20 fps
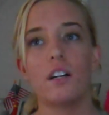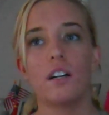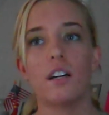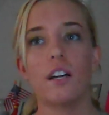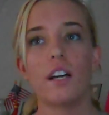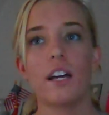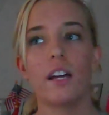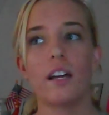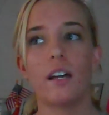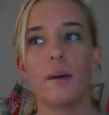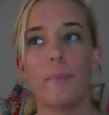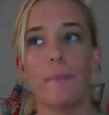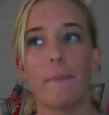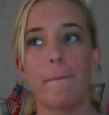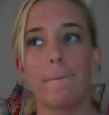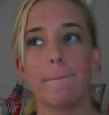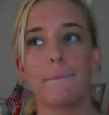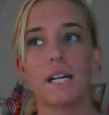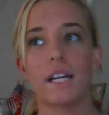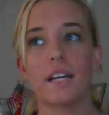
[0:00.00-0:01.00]
Ugh,
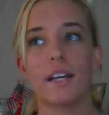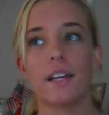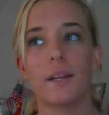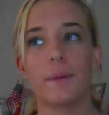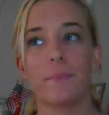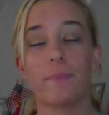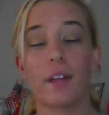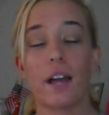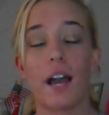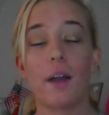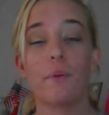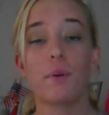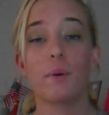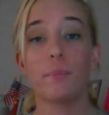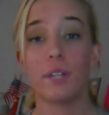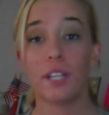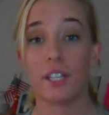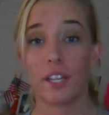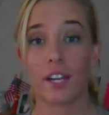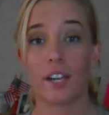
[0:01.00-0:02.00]
but I will
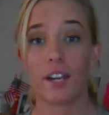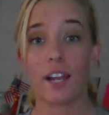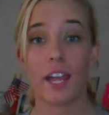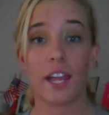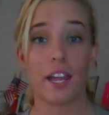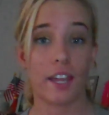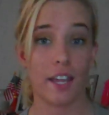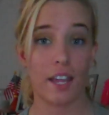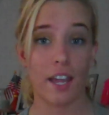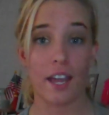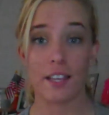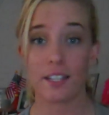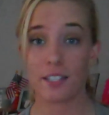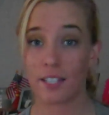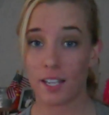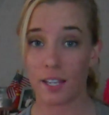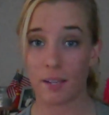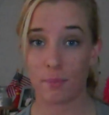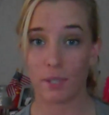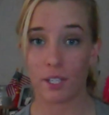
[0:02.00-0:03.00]
be there
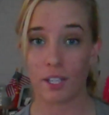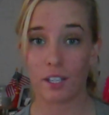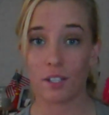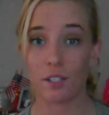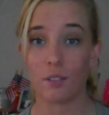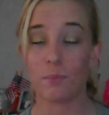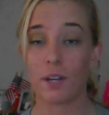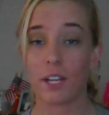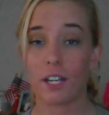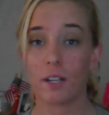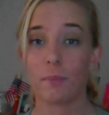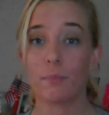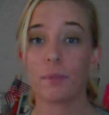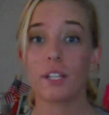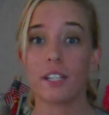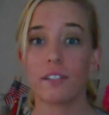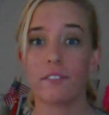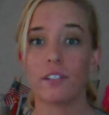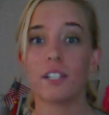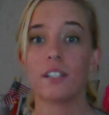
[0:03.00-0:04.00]
ASAP, you better
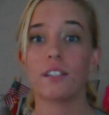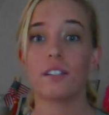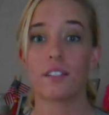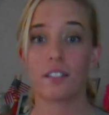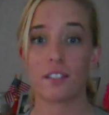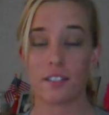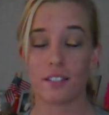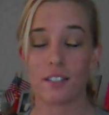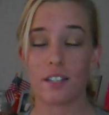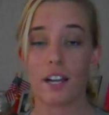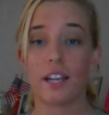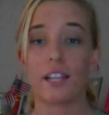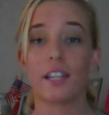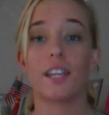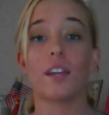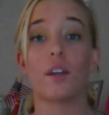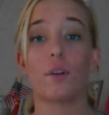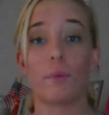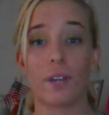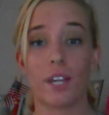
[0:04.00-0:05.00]
believe it, because I
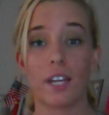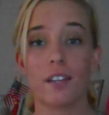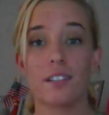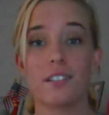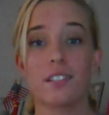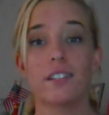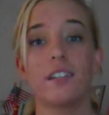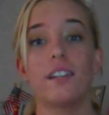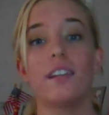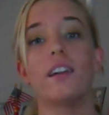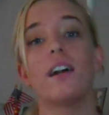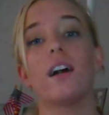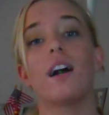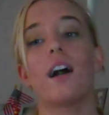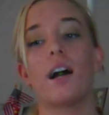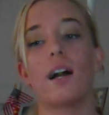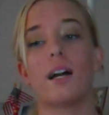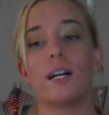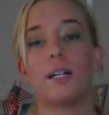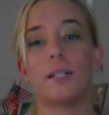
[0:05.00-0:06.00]
can't wait.
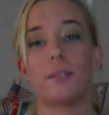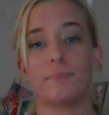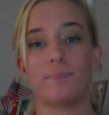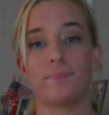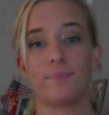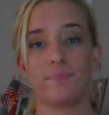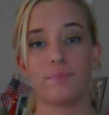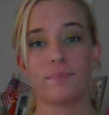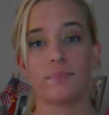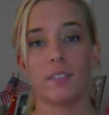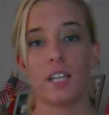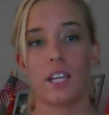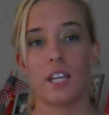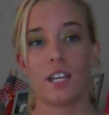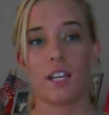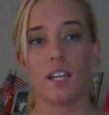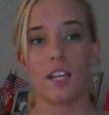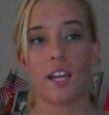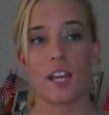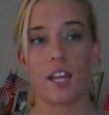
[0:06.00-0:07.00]
Um,
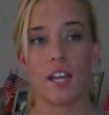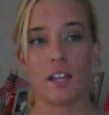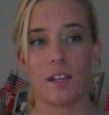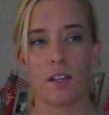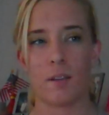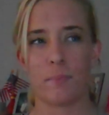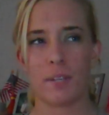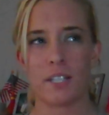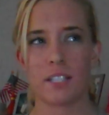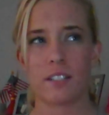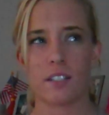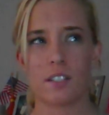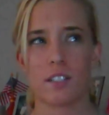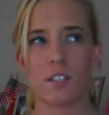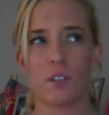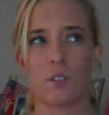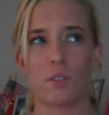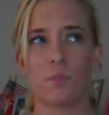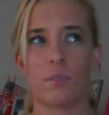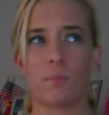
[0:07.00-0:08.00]
and my
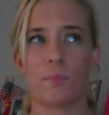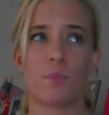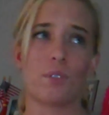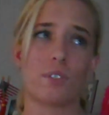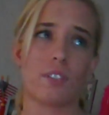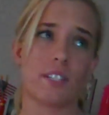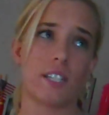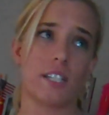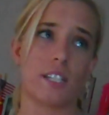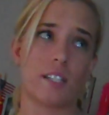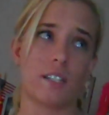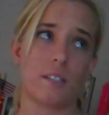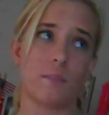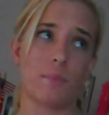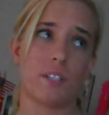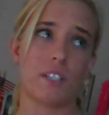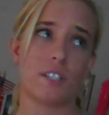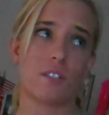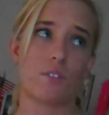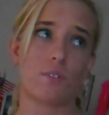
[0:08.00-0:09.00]
sister will most likely
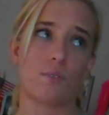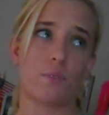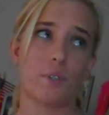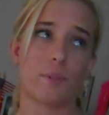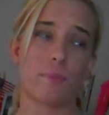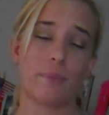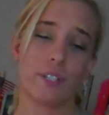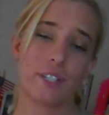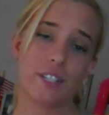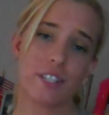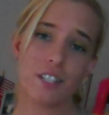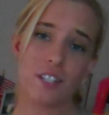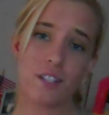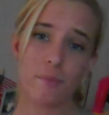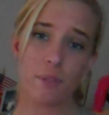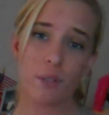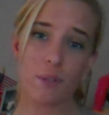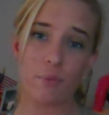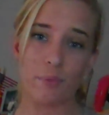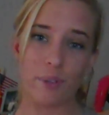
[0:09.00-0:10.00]
be in school, but it's just
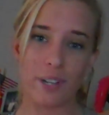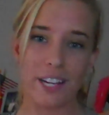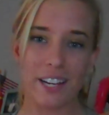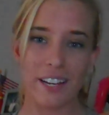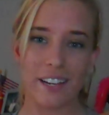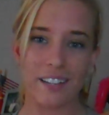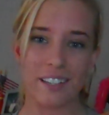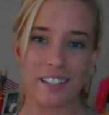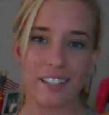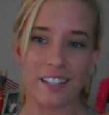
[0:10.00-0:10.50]
gonna be weird.